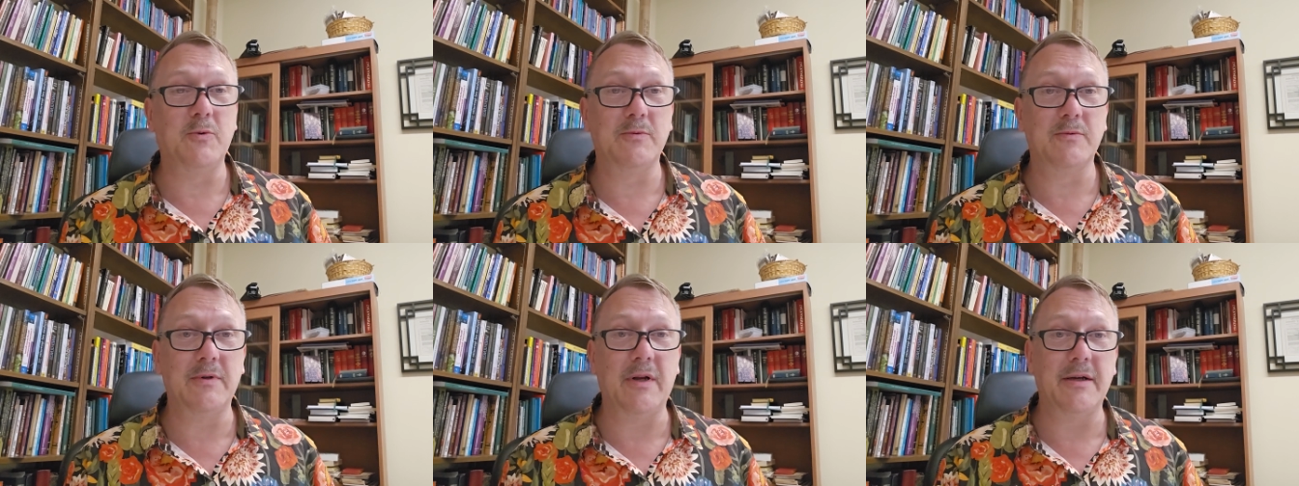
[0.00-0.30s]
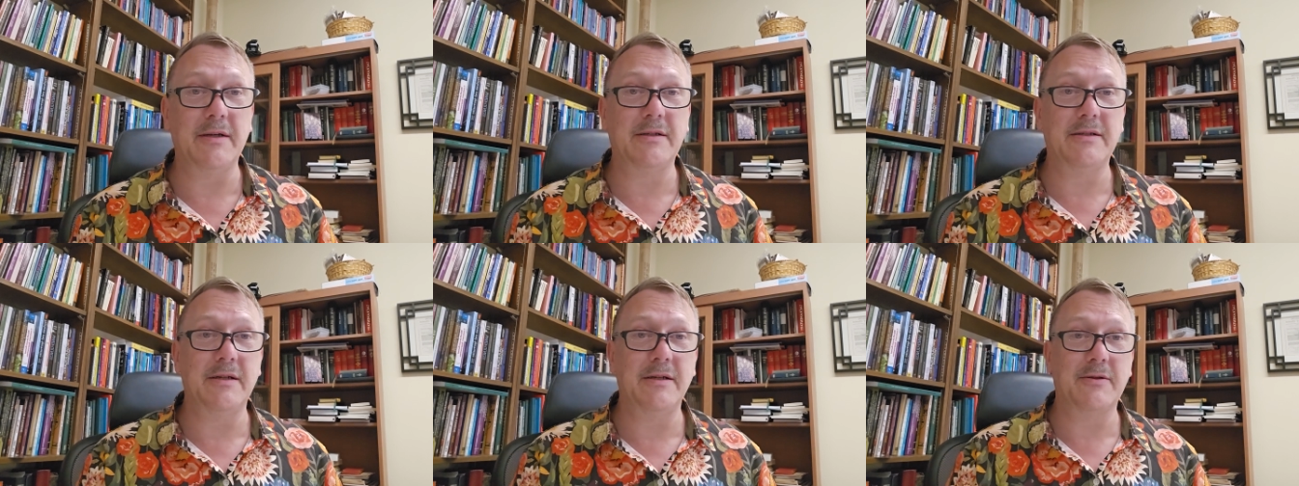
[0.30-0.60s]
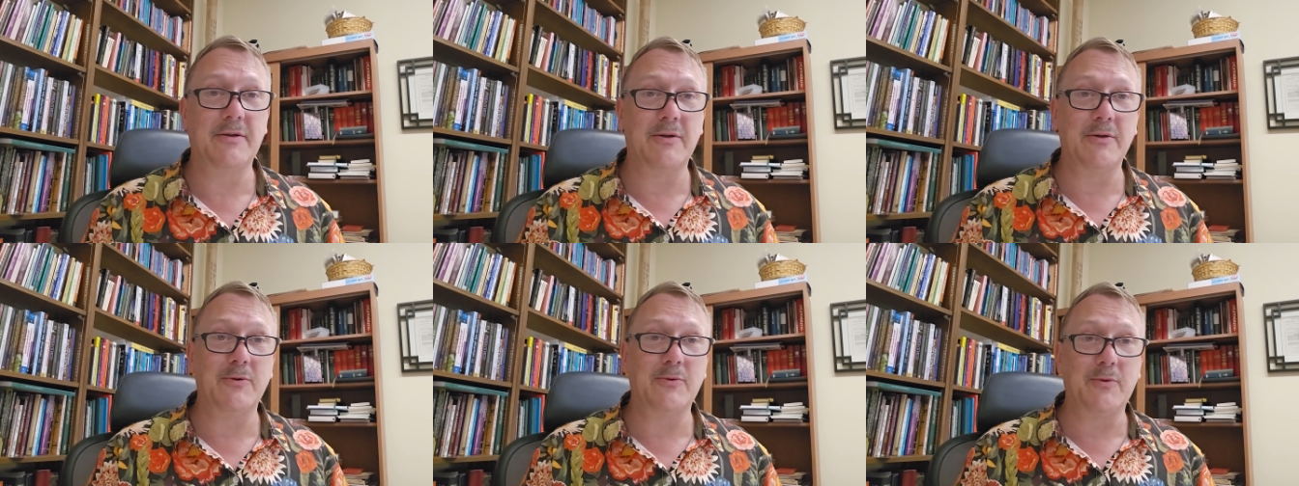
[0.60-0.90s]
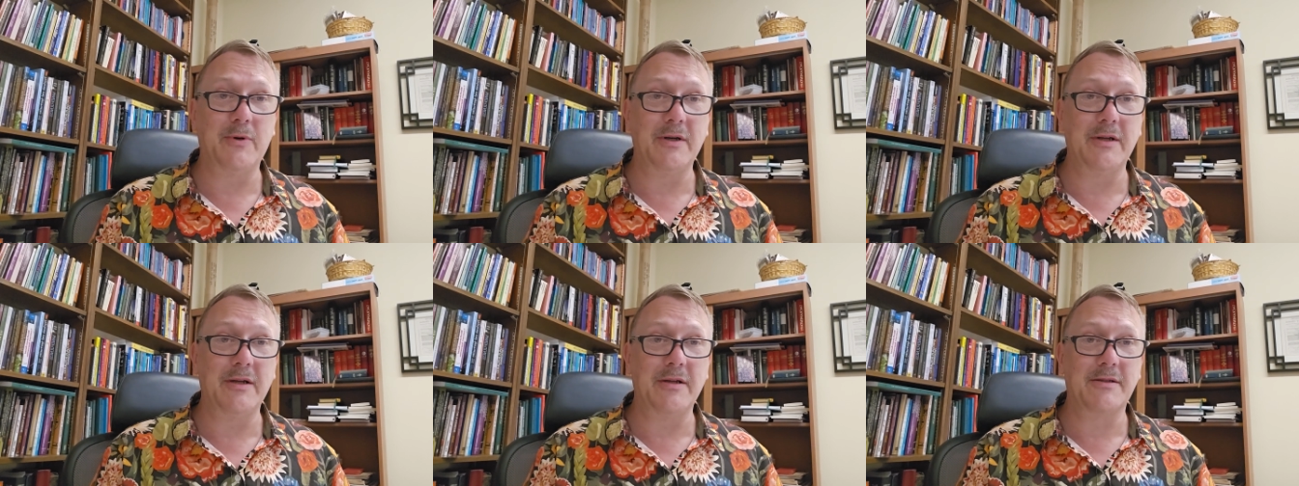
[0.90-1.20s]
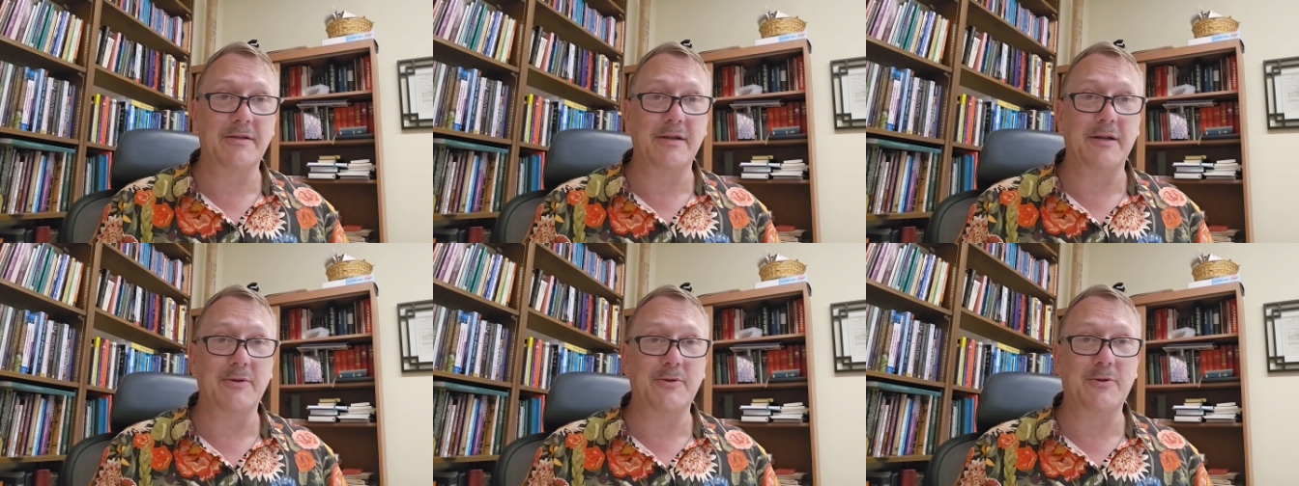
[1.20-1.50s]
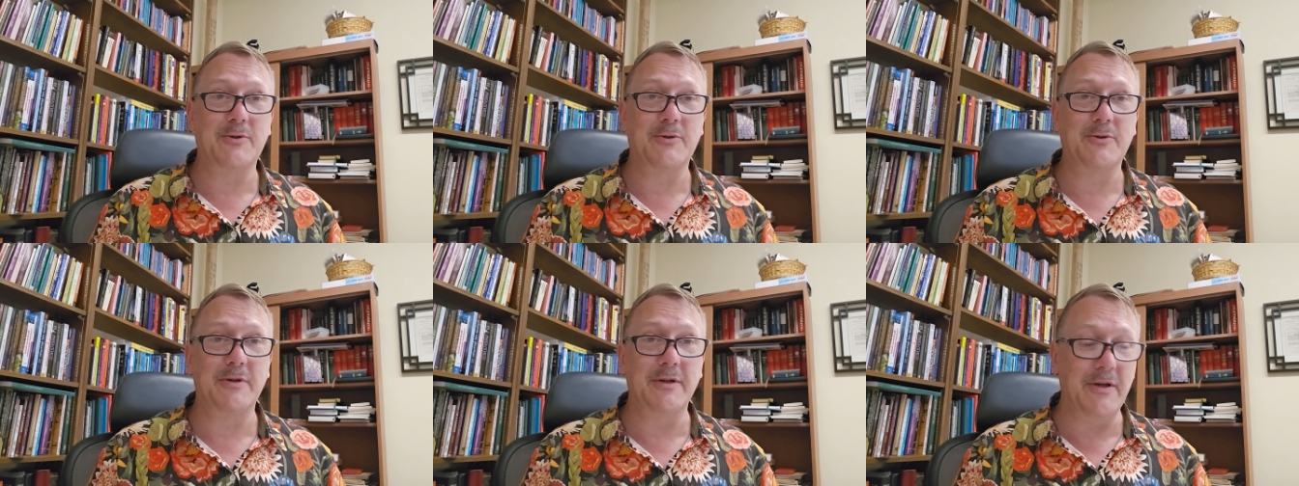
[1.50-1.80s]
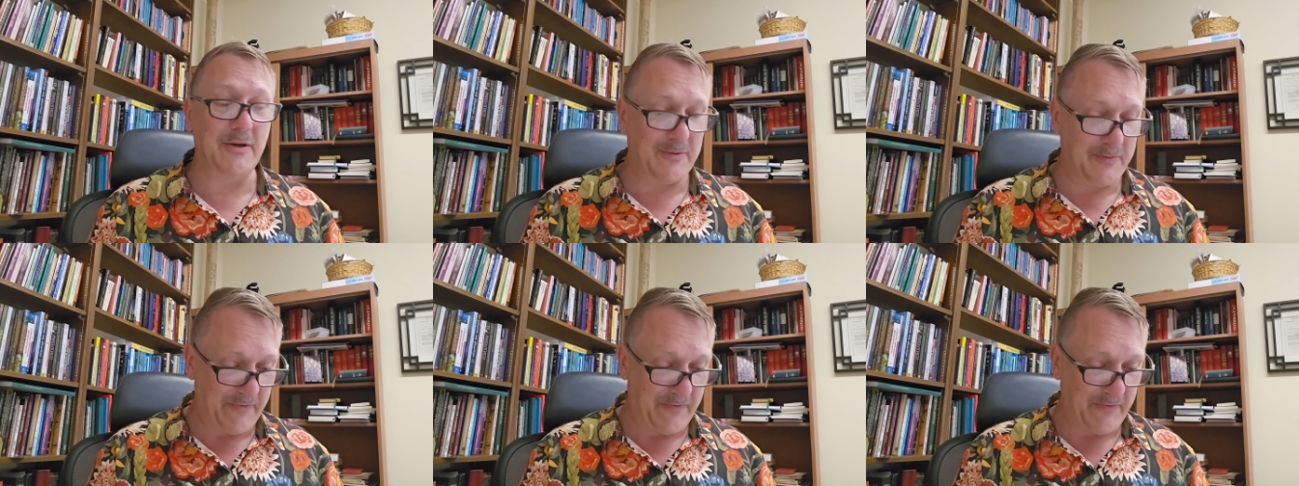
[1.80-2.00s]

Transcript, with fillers: 19th and 20th century